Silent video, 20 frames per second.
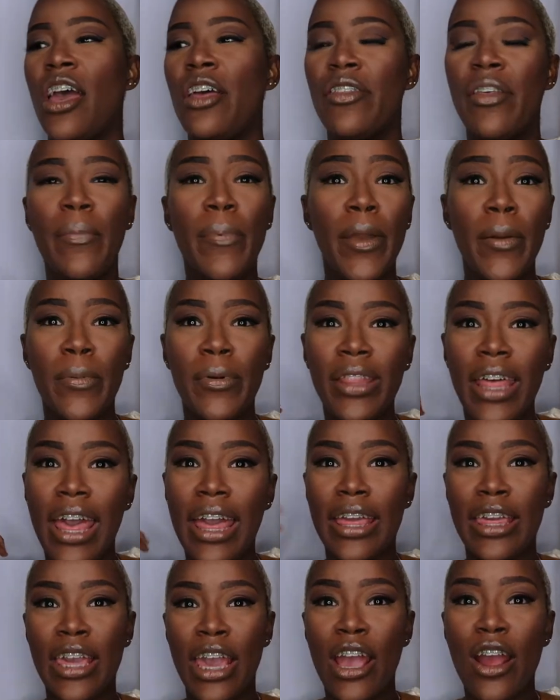The people
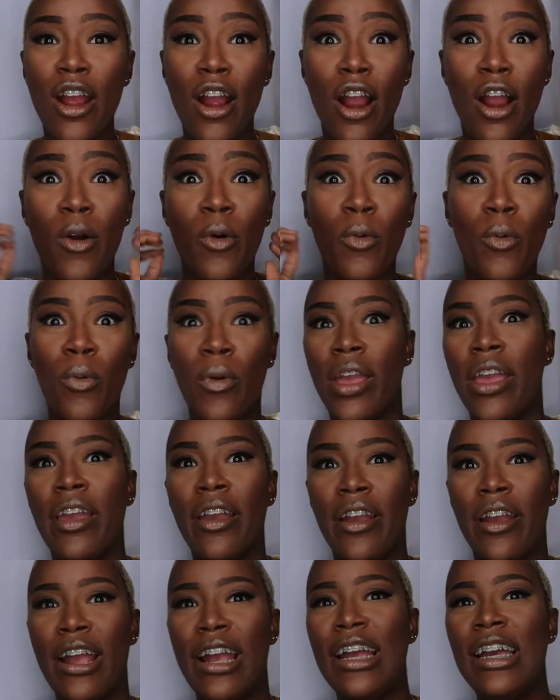that care are
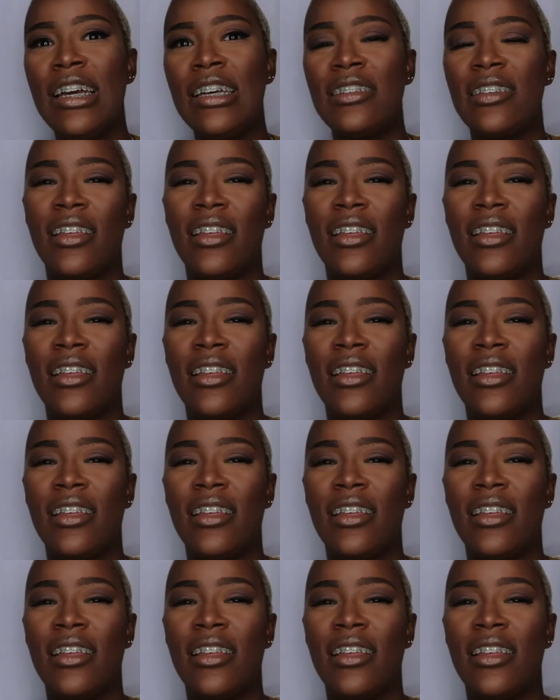weird.